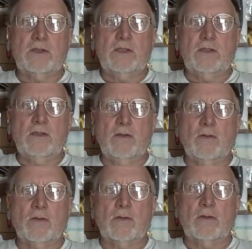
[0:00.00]
you
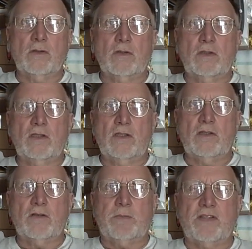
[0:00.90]
know,
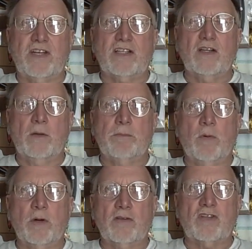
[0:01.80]
protecting our
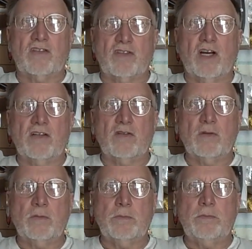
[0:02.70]
borders has gotten
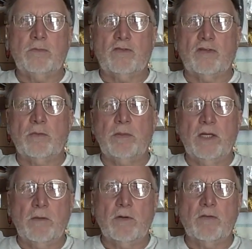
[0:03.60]
to should
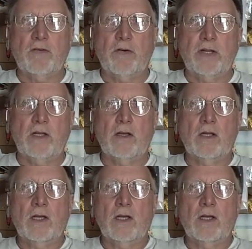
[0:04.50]
be a very